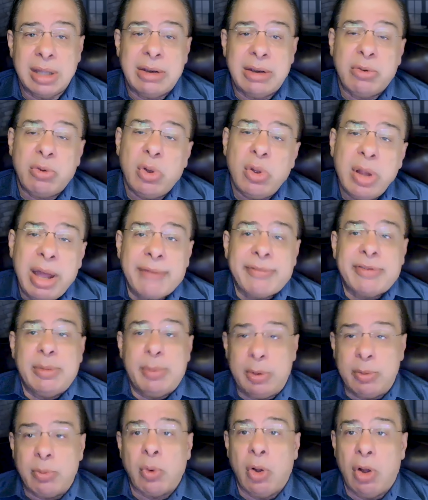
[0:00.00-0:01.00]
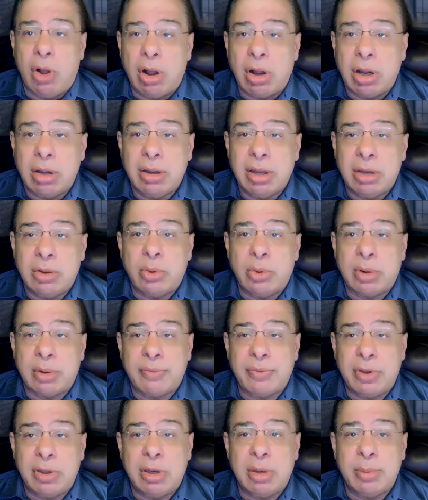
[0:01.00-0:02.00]
they don't all have to be wrong in order
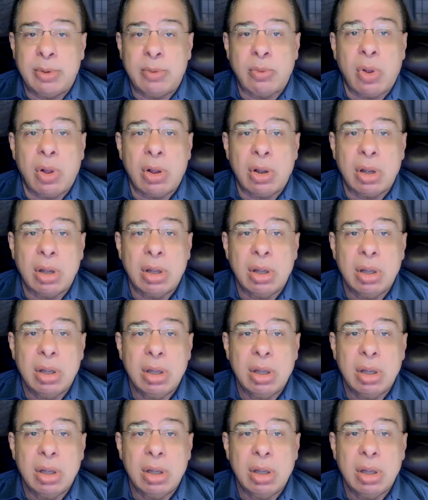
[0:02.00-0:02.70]
for you to be wrong.